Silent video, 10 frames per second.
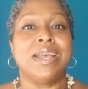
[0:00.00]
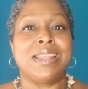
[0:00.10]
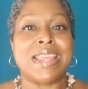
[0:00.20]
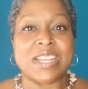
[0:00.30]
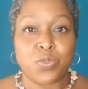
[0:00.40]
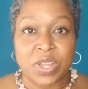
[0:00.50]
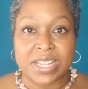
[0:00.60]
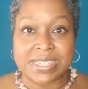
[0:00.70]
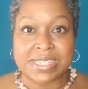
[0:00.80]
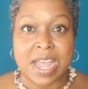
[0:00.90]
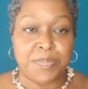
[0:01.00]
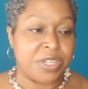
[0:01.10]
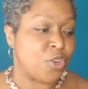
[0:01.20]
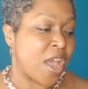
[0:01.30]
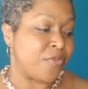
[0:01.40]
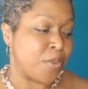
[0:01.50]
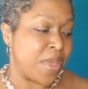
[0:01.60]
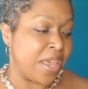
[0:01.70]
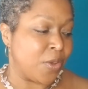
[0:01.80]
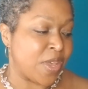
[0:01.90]
that's one less step that you have to
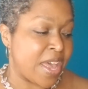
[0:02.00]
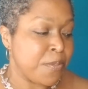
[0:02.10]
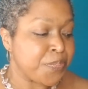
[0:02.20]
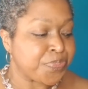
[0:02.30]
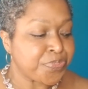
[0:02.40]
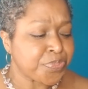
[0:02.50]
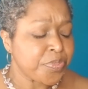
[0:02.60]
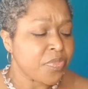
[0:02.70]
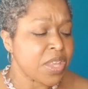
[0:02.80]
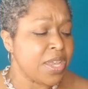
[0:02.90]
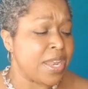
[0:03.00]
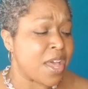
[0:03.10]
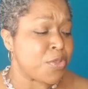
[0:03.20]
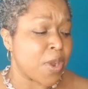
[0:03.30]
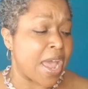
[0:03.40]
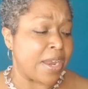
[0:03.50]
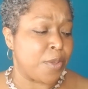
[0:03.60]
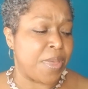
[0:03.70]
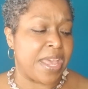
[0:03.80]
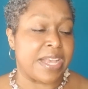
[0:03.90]
make, okay? Another
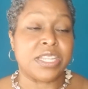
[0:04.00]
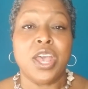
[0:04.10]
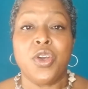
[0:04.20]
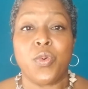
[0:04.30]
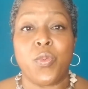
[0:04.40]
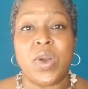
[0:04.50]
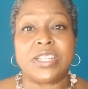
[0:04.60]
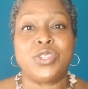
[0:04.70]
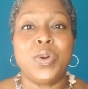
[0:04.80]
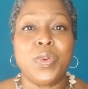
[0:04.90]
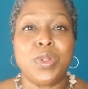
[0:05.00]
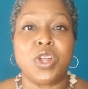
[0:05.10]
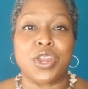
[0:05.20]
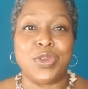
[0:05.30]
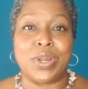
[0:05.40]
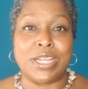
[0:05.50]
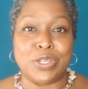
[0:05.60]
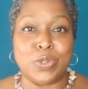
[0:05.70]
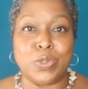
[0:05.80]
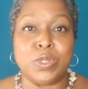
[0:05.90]
item is, what tool are you going to
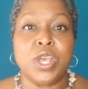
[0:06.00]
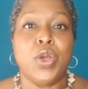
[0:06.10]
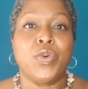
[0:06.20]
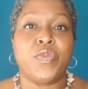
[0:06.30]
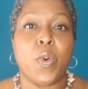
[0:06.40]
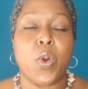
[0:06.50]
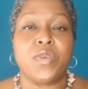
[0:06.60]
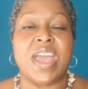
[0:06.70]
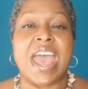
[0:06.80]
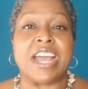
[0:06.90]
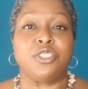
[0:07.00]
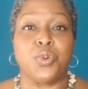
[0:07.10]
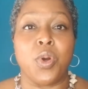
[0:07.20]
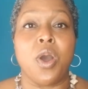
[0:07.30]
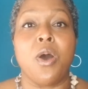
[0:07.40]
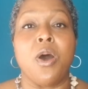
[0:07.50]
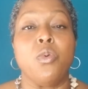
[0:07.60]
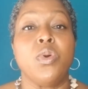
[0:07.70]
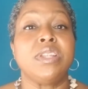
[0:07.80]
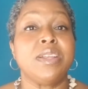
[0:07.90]
use for the actual
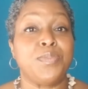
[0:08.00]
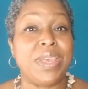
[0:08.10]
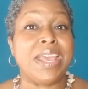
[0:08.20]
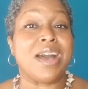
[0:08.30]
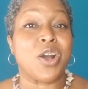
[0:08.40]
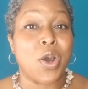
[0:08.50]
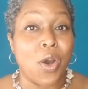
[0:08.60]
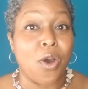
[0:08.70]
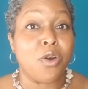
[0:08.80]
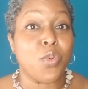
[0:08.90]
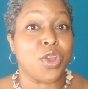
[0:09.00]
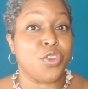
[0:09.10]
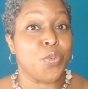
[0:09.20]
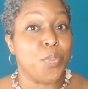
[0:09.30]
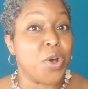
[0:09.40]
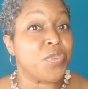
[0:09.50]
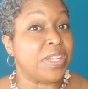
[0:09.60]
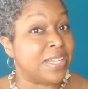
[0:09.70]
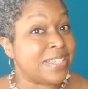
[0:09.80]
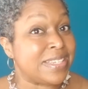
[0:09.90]
call? Will it be a call where you're both
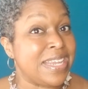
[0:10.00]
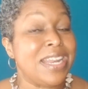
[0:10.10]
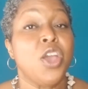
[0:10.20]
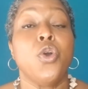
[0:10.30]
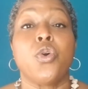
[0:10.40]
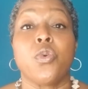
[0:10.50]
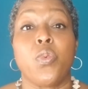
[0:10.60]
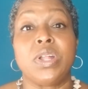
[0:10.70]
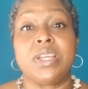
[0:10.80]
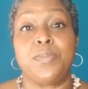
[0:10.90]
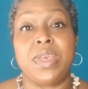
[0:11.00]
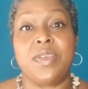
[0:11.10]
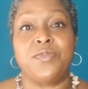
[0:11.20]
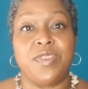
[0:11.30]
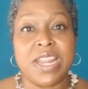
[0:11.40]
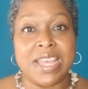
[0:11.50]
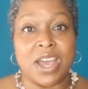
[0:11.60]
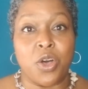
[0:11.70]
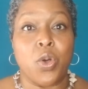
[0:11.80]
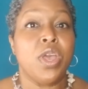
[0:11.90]
listening, or will it be a
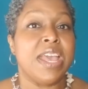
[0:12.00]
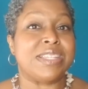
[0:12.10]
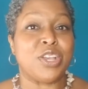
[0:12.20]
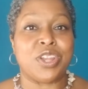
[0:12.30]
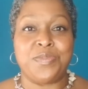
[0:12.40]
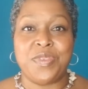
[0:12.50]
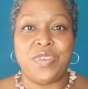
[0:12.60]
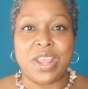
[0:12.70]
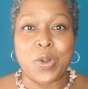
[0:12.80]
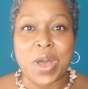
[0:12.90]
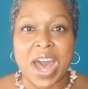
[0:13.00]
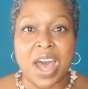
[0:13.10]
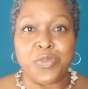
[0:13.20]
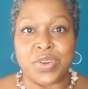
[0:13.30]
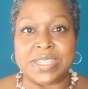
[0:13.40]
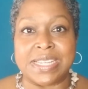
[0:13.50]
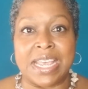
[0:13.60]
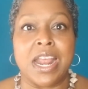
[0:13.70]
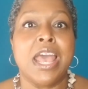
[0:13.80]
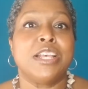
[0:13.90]
video? Is it going to be video
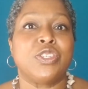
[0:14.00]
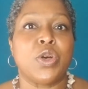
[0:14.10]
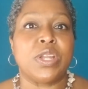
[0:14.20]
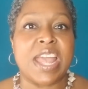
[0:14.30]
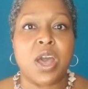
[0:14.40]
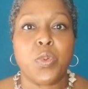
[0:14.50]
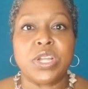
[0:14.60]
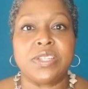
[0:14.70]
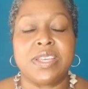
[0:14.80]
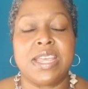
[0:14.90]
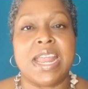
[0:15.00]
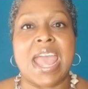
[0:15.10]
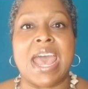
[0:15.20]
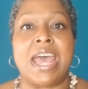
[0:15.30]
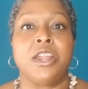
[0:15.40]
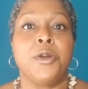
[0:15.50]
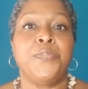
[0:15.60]
conferencing? So now we're looking at